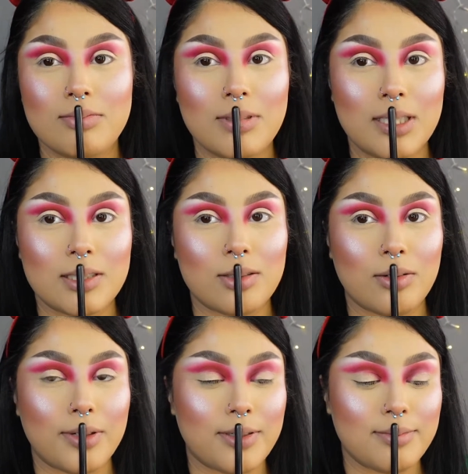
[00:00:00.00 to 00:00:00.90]
He's
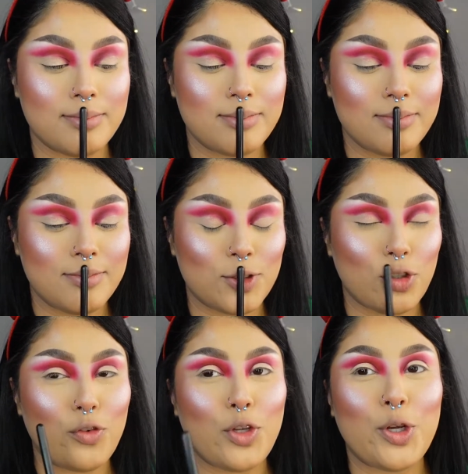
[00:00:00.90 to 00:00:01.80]
snoring. So
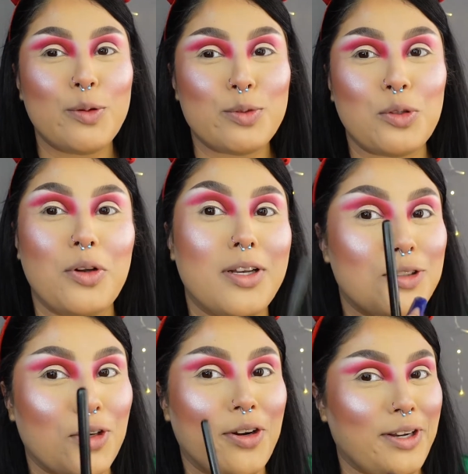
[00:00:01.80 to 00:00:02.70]
if you hear him snoring,
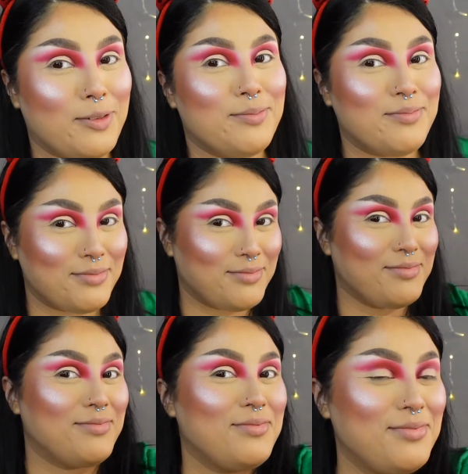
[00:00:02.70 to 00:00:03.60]
sorry.
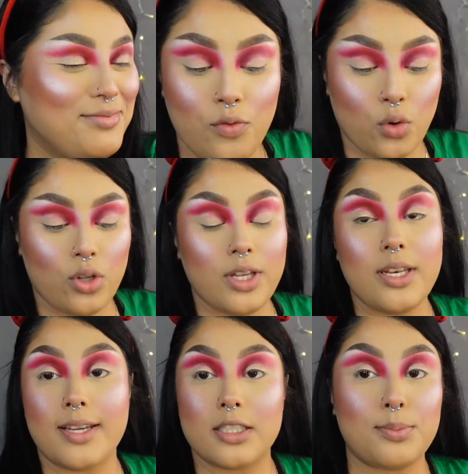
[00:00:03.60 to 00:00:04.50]
For the
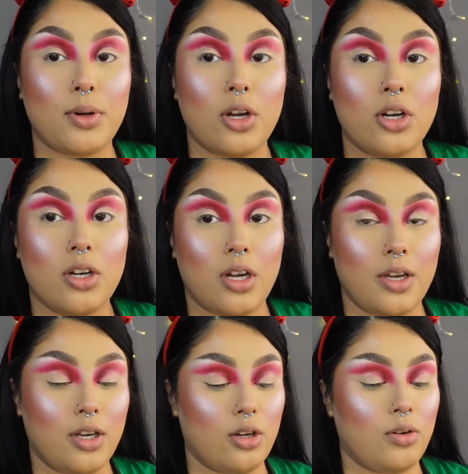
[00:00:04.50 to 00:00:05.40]
next part, I'm
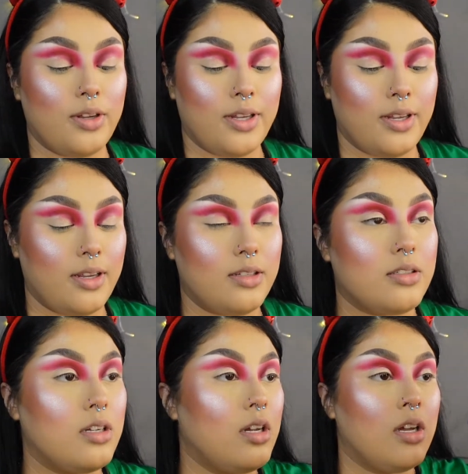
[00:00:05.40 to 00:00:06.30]
going to go ahead,
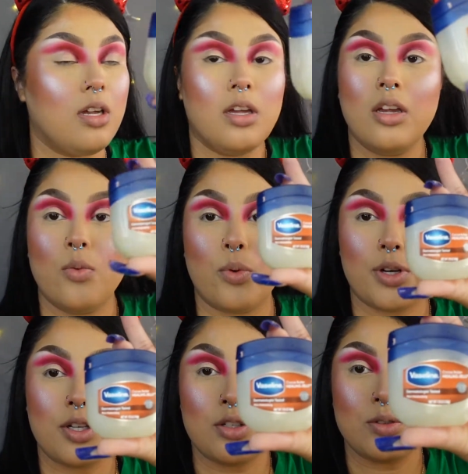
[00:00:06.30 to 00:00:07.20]
we're
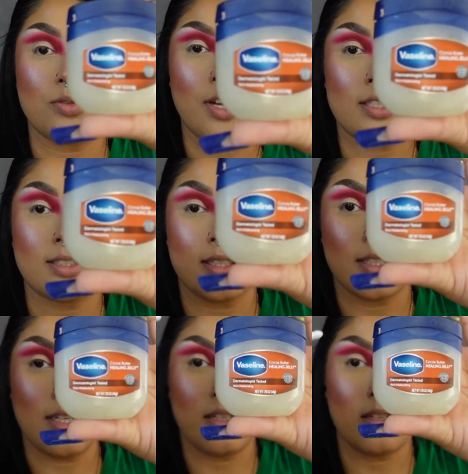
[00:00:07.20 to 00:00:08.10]
going to use
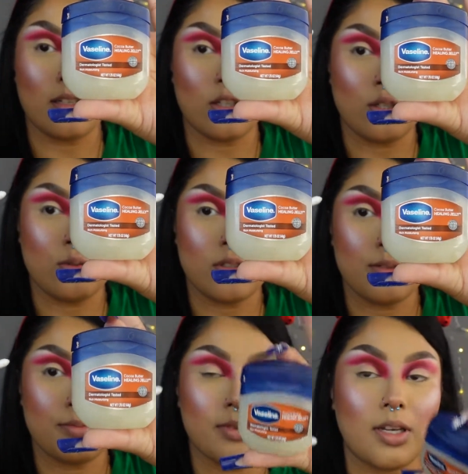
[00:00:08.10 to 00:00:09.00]
Vaseline and a Q-tip,
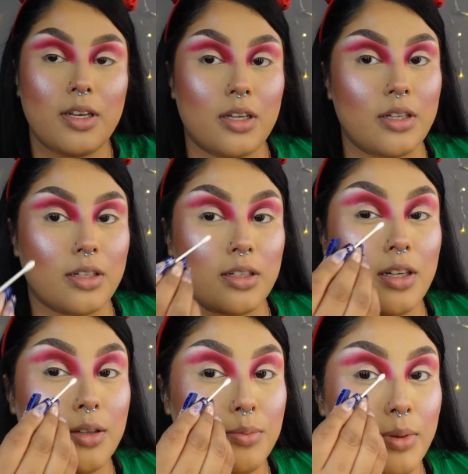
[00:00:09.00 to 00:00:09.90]
and I'm going to
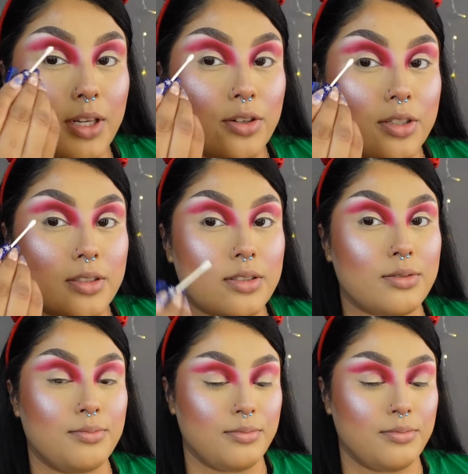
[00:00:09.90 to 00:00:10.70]
cut my crease.